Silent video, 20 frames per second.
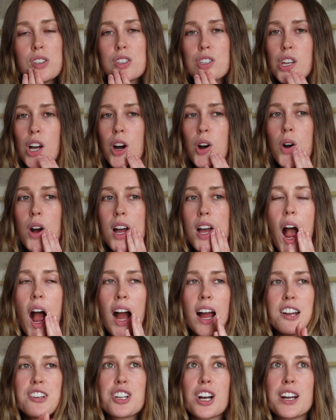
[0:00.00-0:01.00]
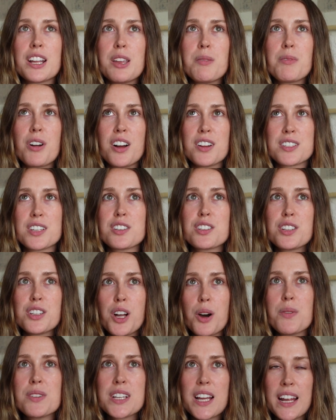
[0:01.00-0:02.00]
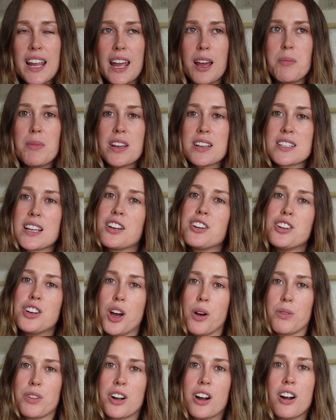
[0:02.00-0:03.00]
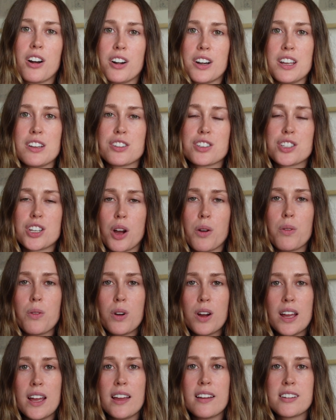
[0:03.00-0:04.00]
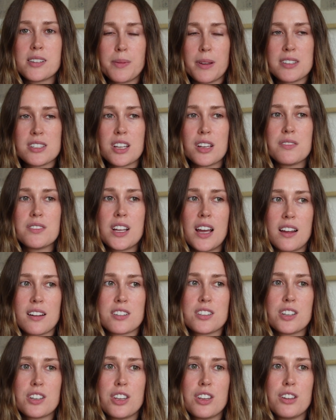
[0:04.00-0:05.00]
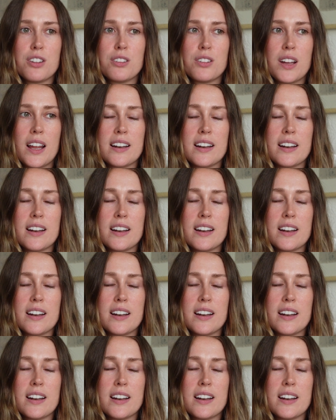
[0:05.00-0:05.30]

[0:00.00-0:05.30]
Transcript: So I try to keep costs as low as I can because I know they're already so expensive to execute.